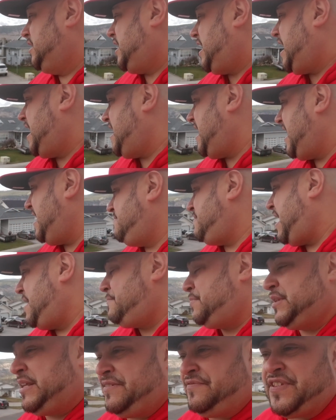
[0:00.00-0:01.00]
I
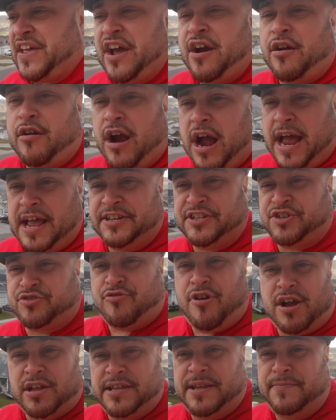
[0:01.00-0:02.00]
believe they are. I
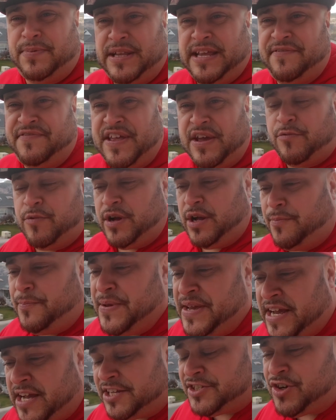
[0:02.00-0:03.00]
strongly believe they will,
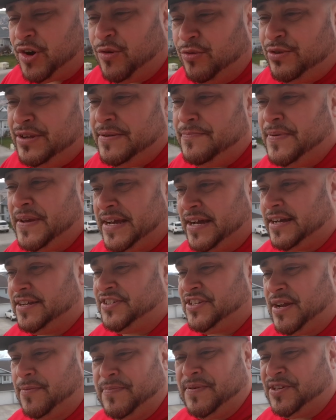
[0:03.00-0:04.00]
because,
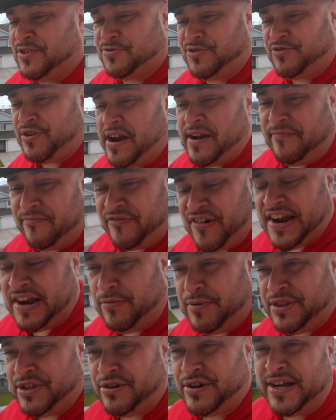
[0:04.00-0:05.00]
and I'll be straight up
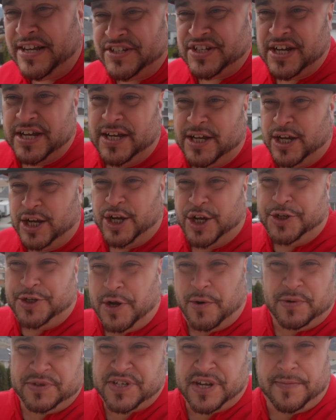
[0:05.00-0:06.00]
frank with you guys,
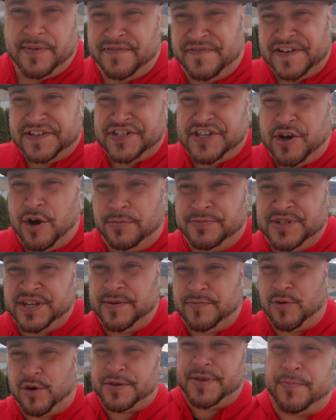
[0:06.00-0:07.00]
no one's going to be fixing homes
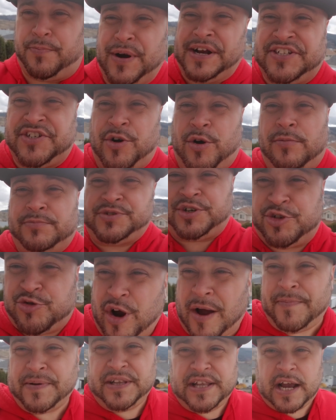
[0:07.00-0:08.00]
anymore. The price of homes are
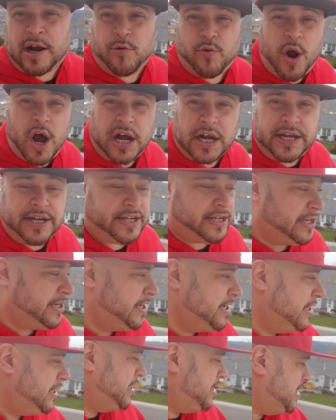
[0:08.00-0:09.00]
dropping like a rock.
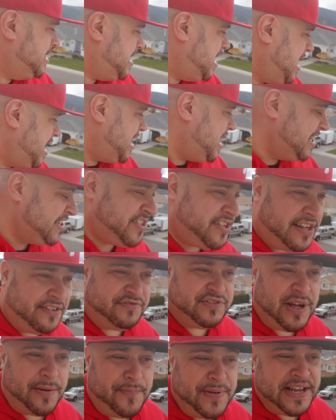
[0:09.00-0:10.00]
Instead
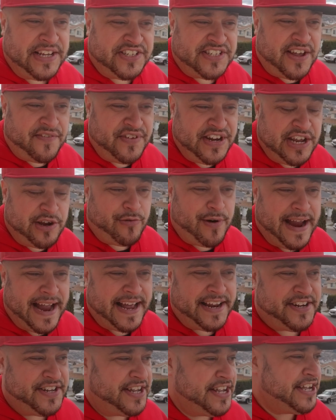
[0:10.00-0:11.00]
of dumping 70
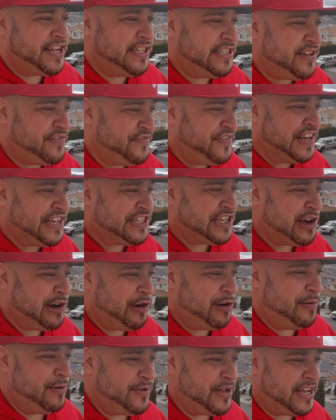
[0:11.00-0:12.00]
grand to fix a
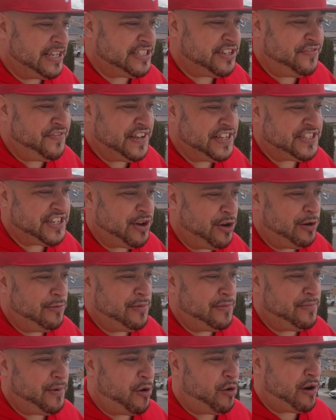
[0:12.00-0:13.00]

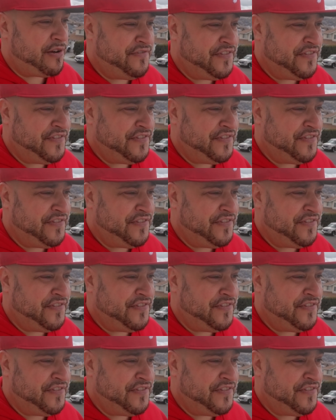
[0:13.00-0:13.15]
home or a